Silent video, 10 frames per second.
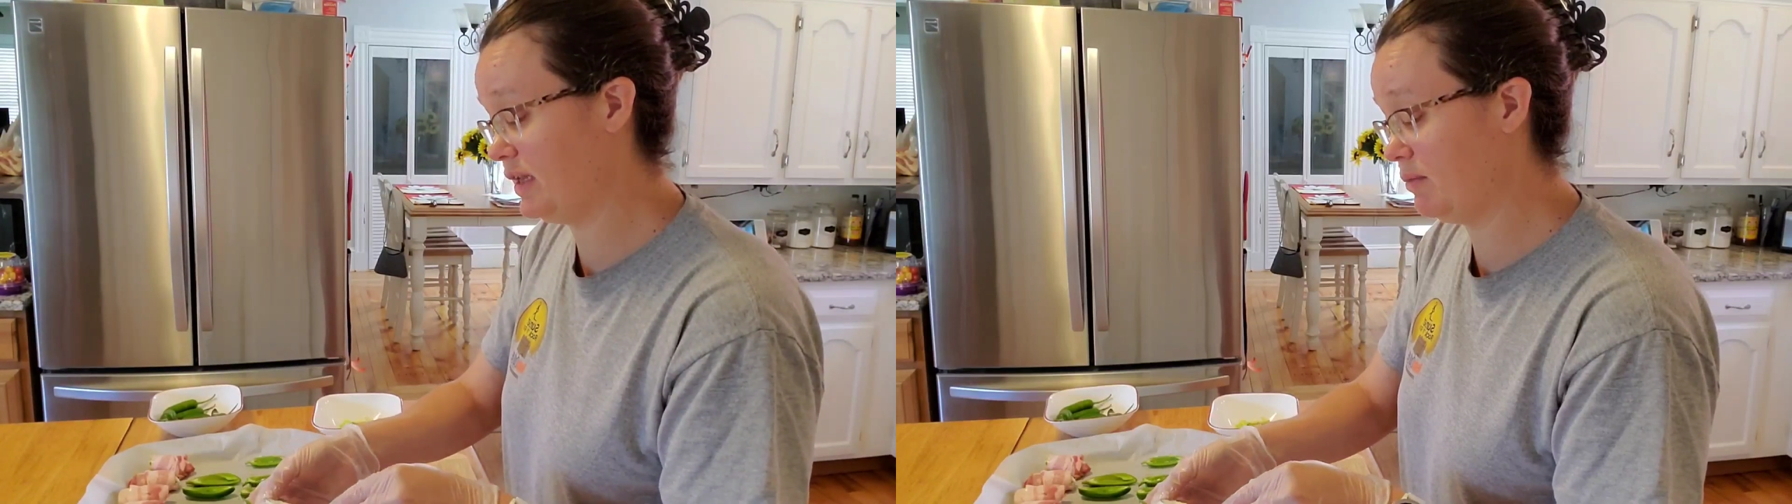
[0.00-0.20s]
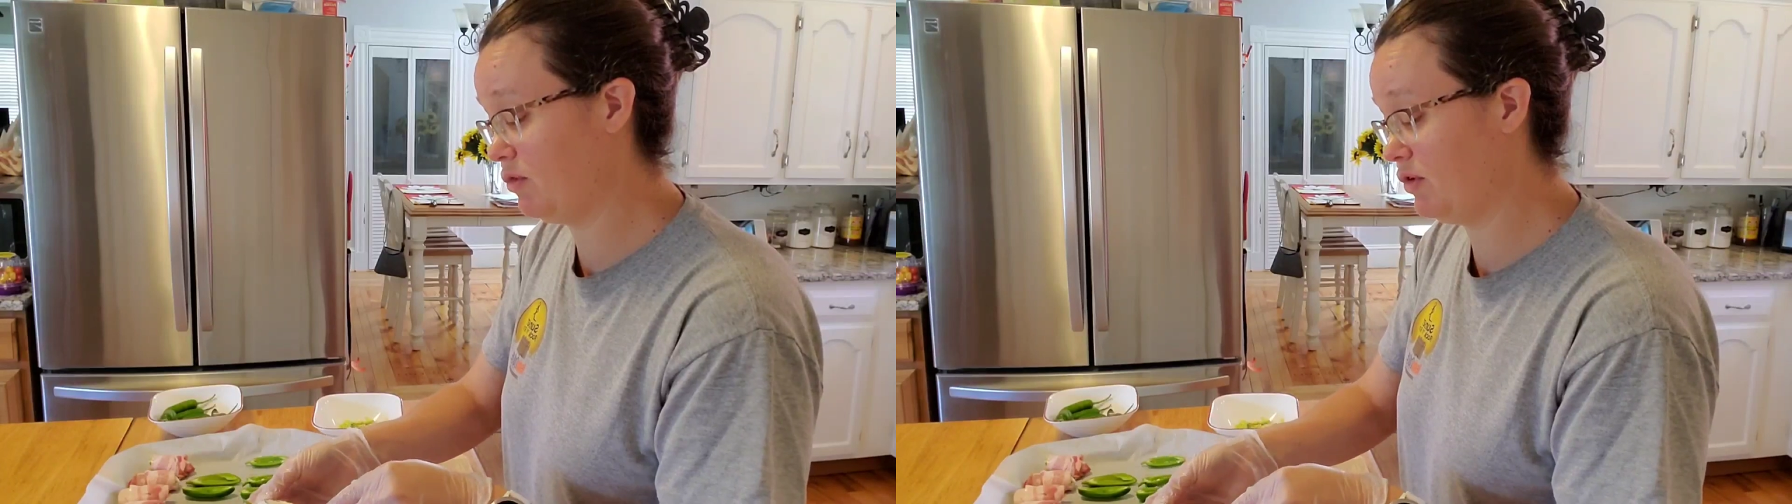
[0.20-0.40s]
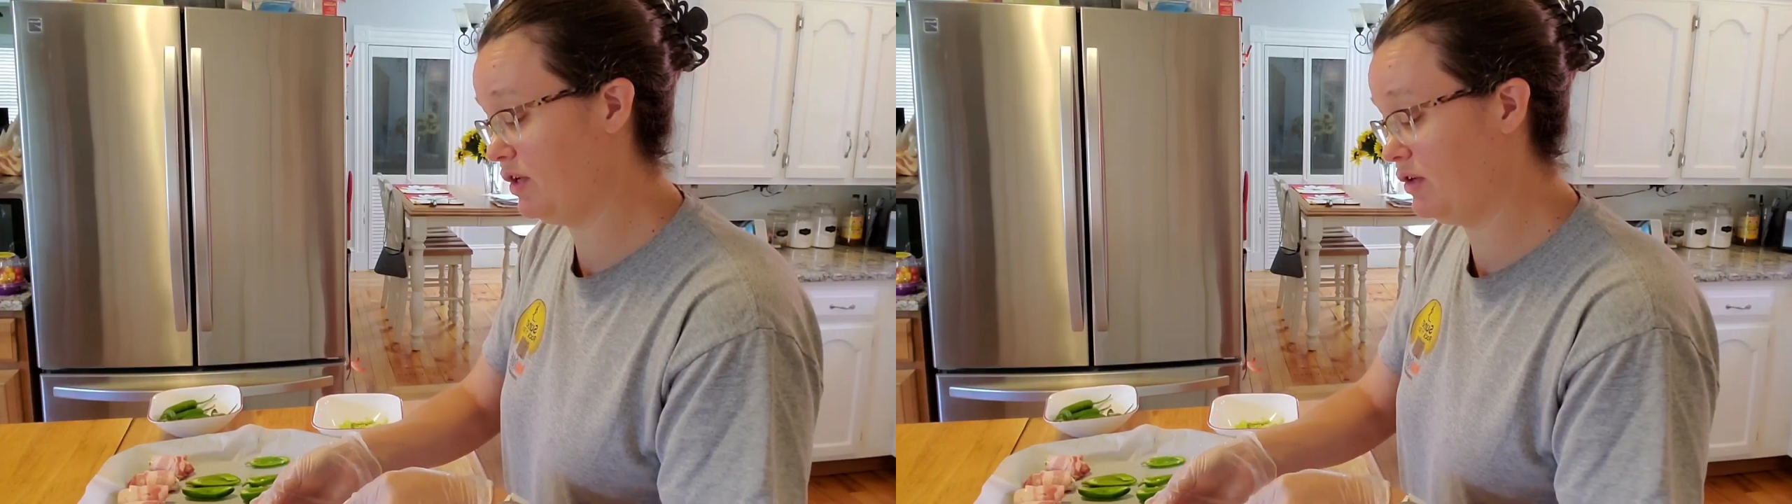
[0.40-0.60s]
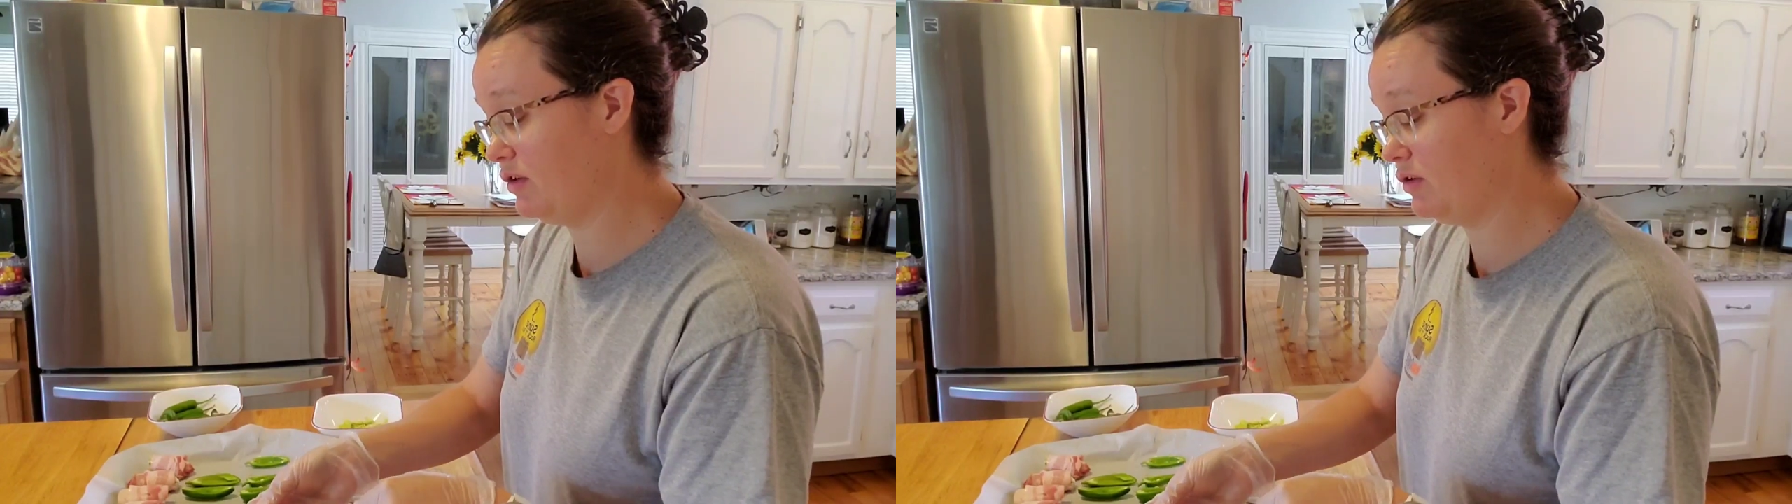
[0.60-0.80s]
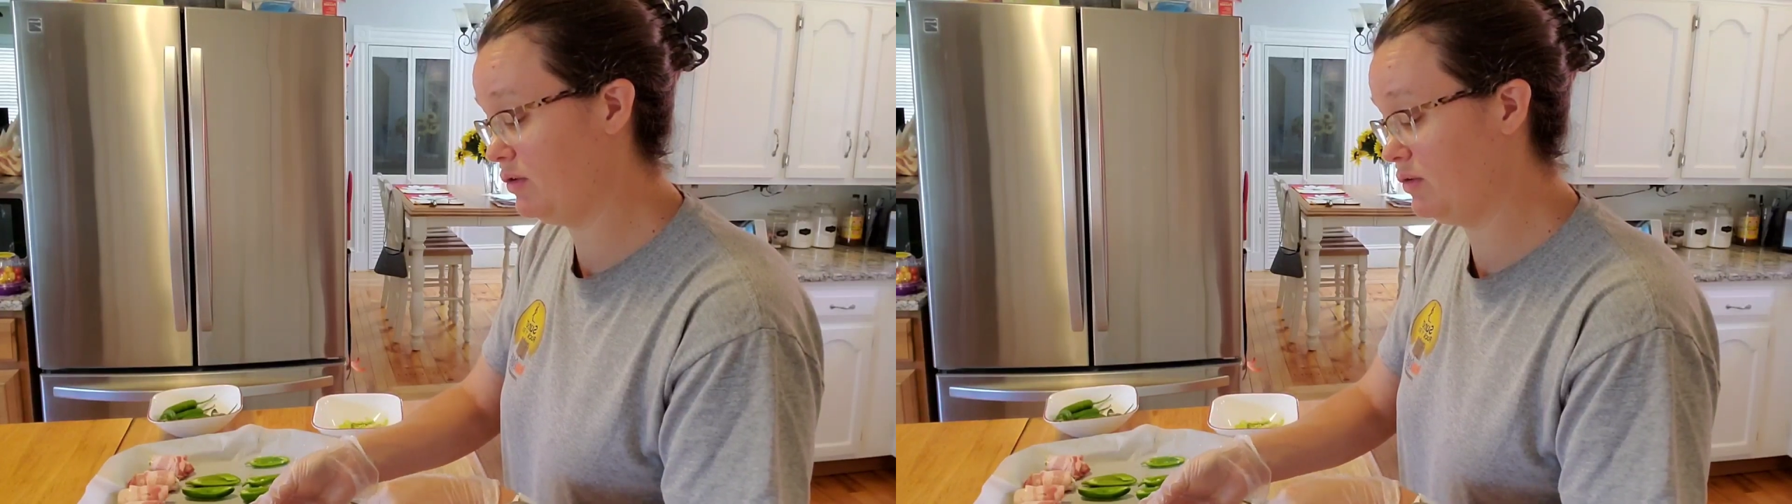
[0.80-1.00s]
I'm going
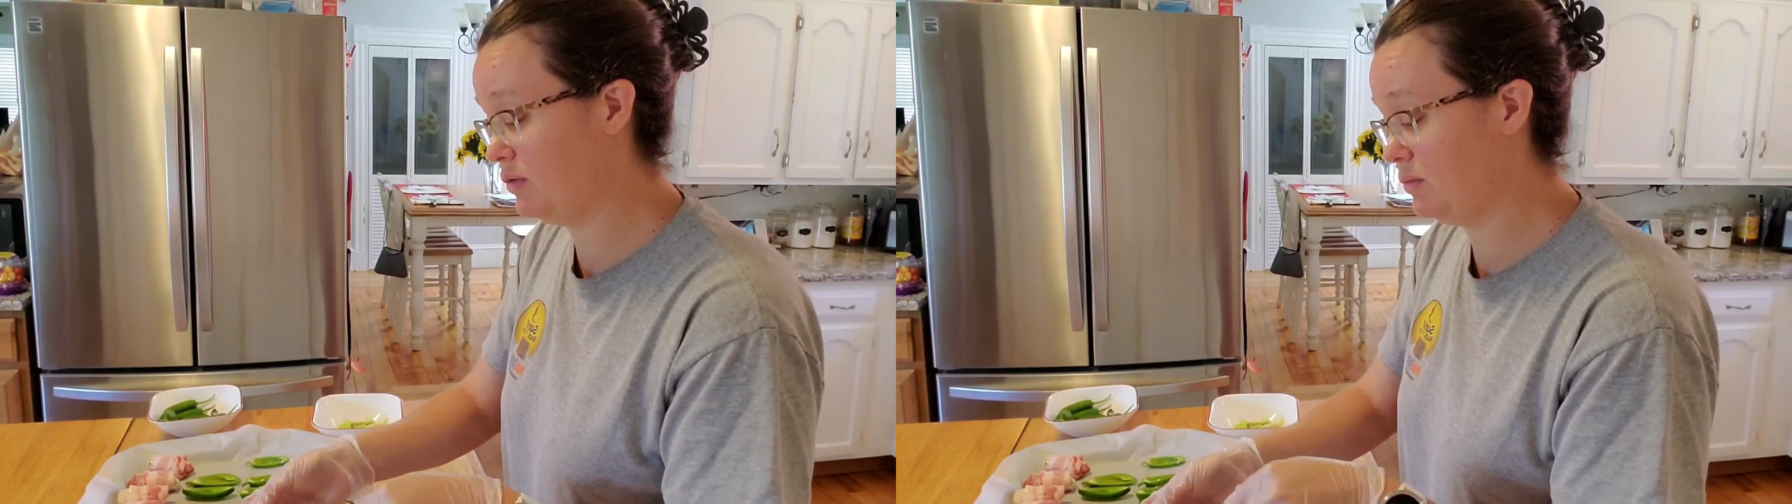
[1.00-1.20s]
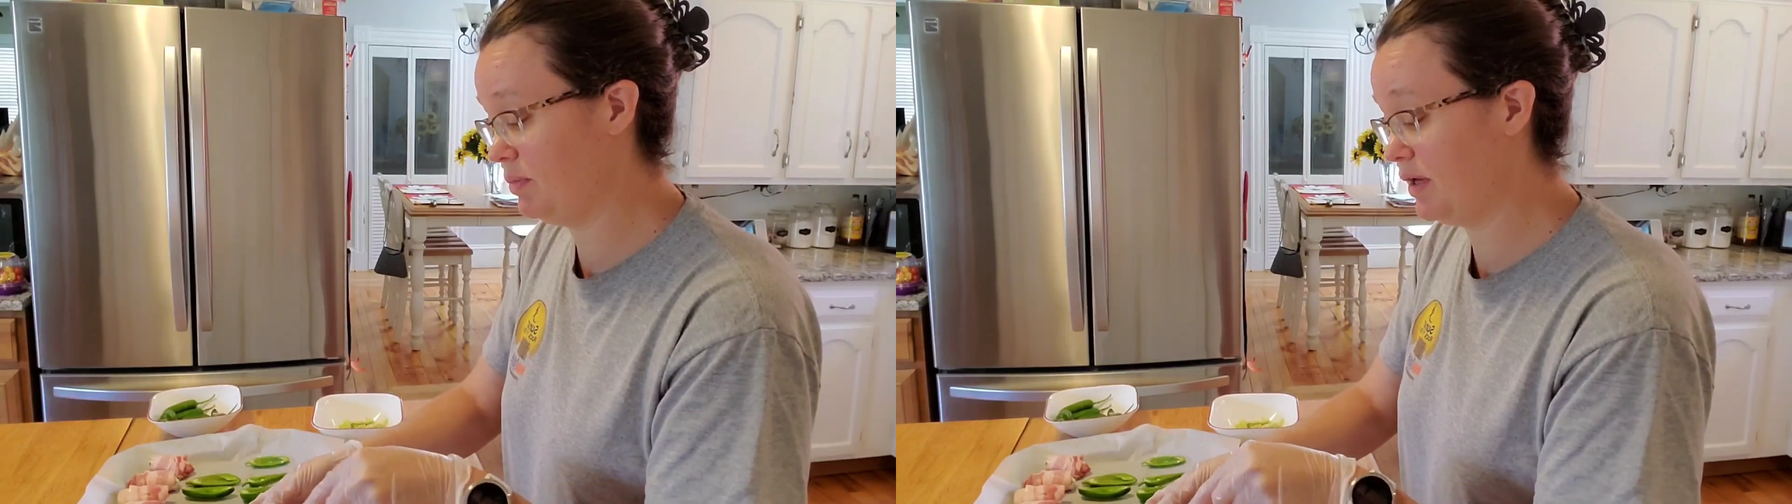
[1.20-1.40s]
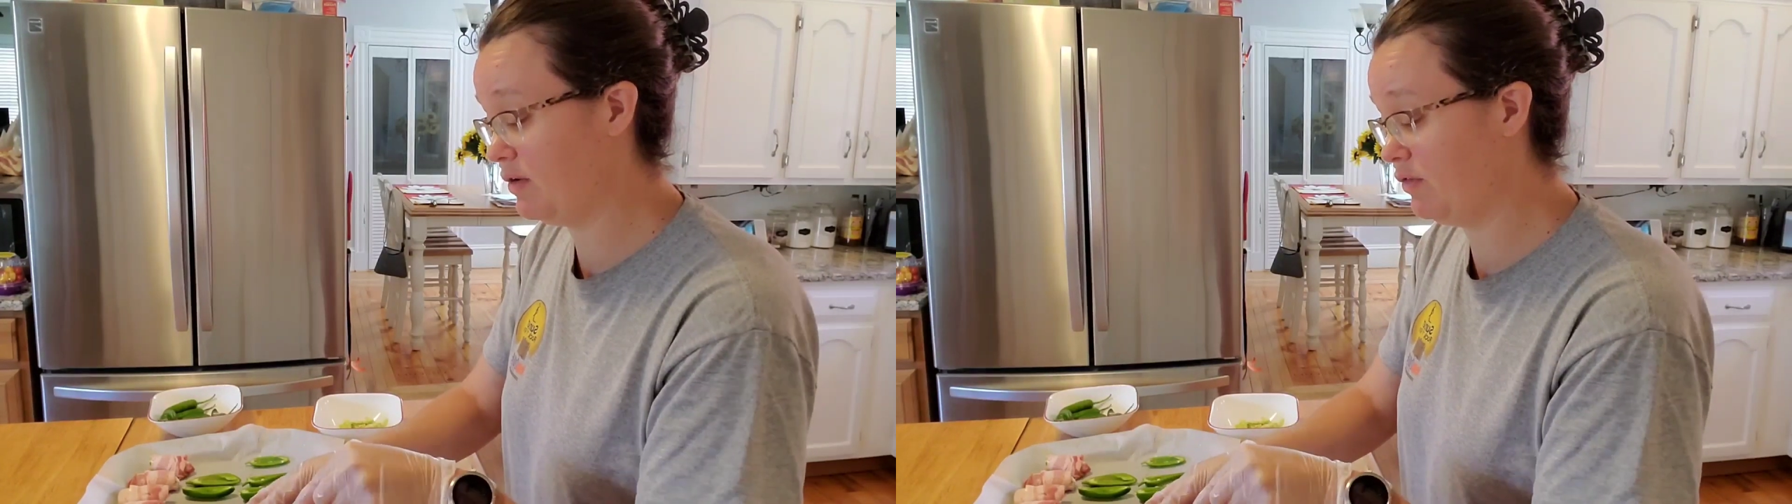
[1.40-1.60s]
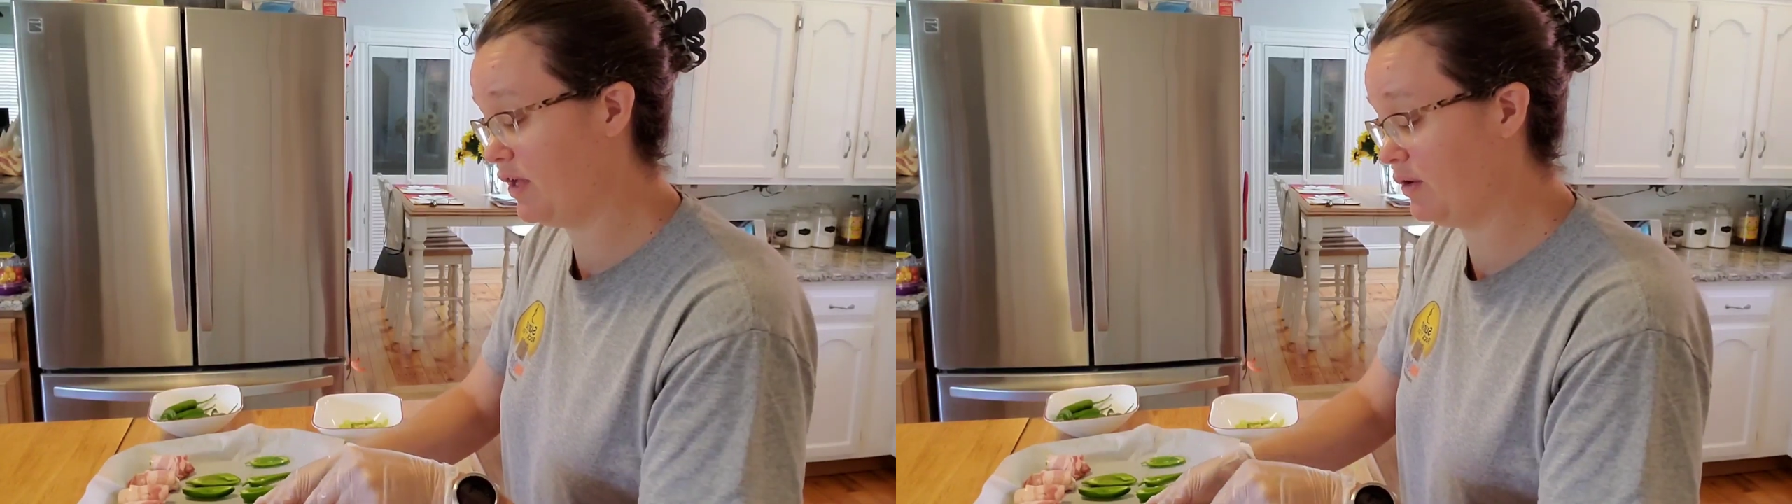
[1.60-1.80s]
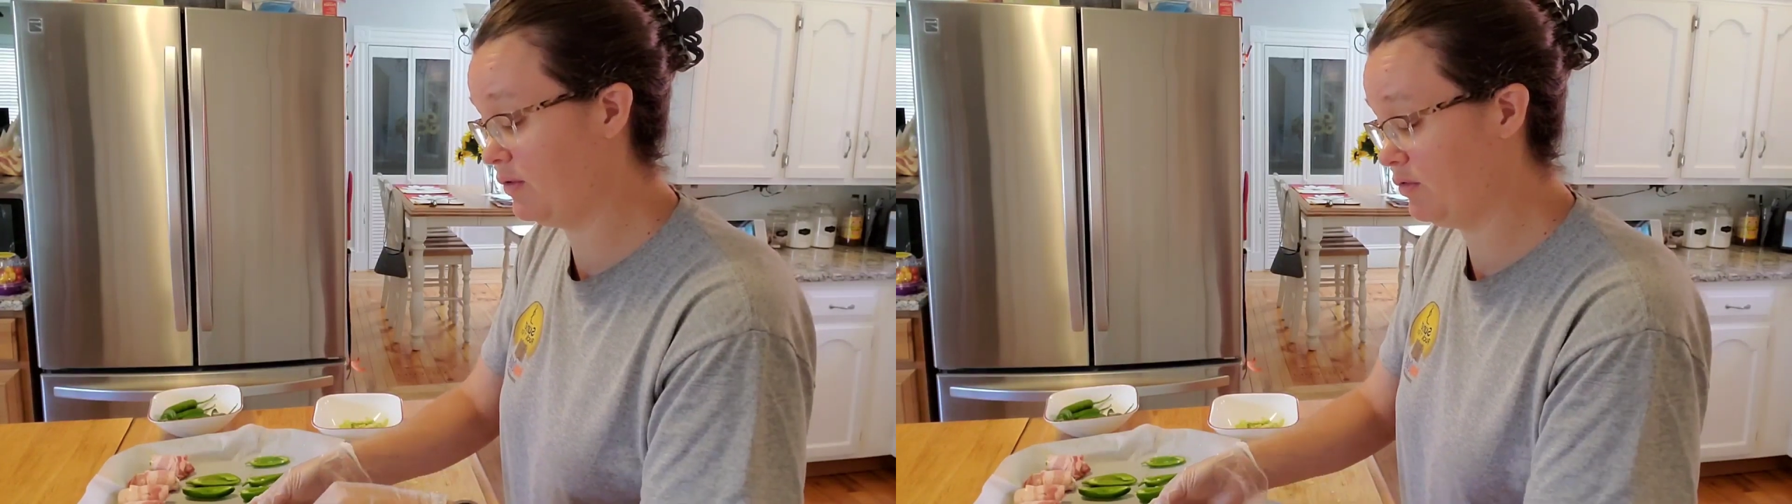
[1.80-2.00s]
to pickle
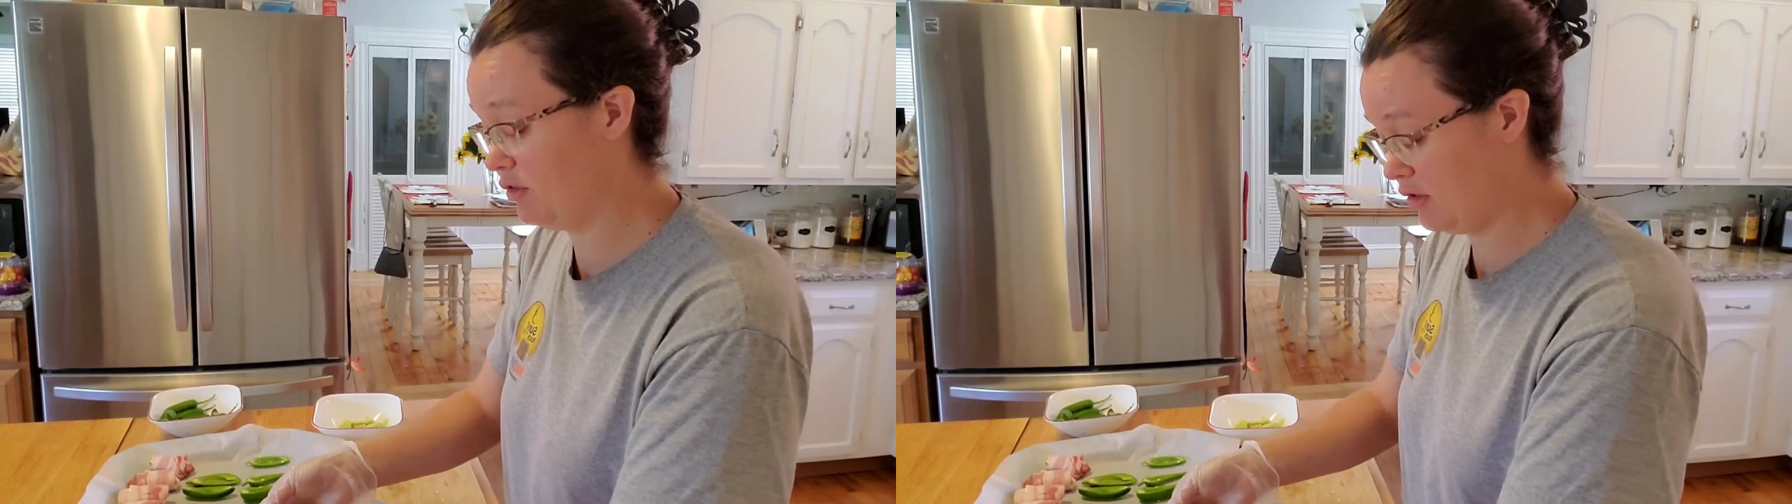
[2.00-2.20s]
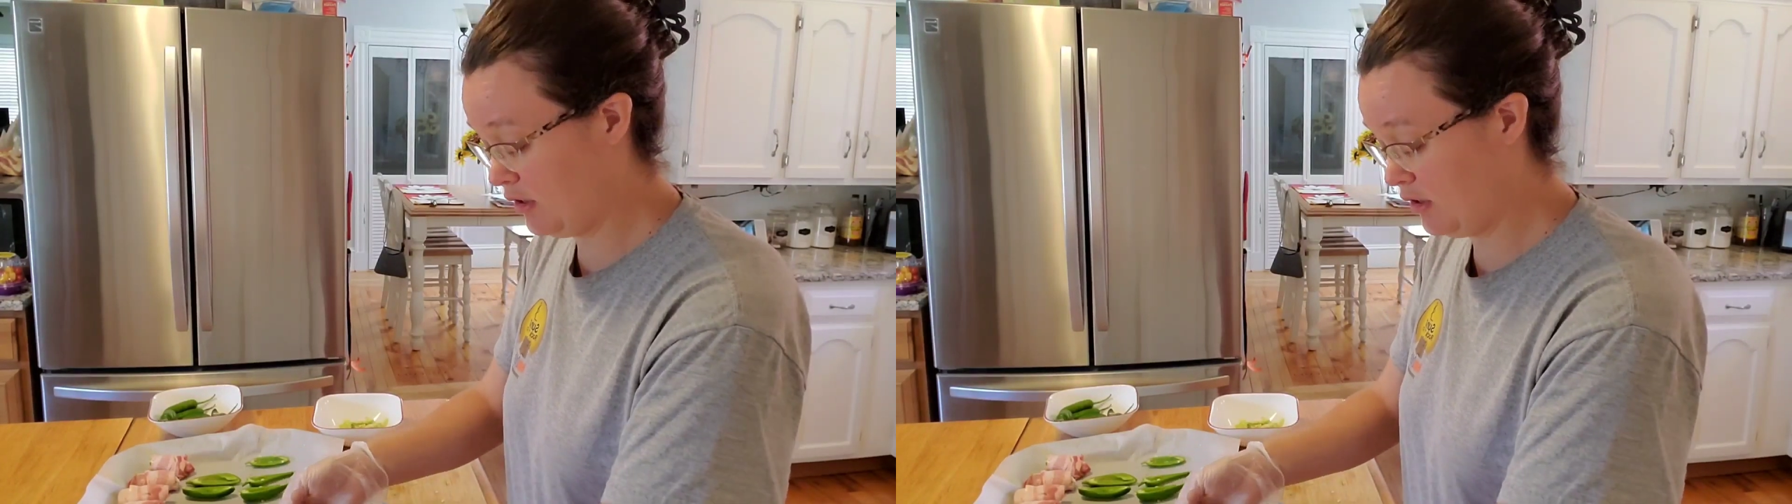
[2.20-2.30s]
those.